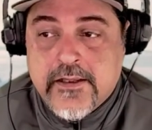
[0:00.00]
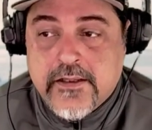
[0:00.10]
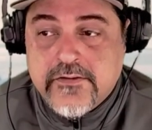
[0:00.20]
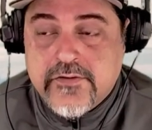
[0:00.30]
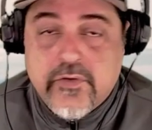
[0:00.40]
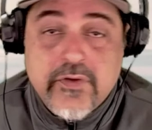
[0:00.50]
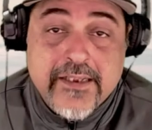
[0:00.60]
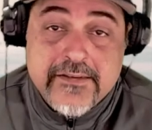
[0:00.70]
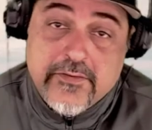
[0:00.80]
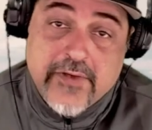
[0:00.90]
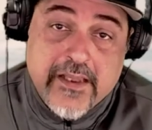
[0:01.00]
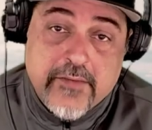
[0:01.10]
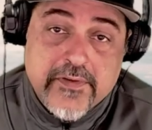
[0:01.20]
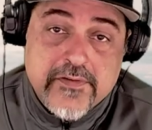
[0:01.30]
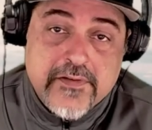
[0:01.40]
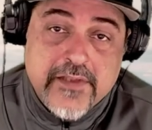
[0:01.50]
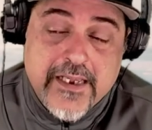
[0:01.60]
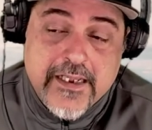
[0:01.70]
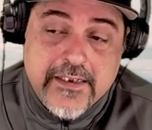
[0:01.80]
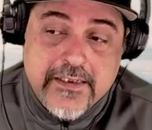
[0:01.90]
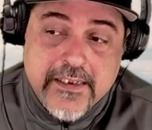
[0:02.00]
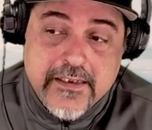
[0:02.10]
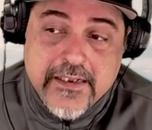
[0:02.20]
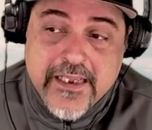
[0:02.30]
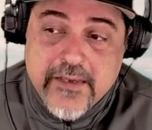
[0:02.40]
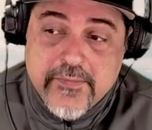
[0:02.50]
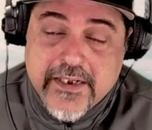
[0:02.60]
So let's see what happens. Anything can happen.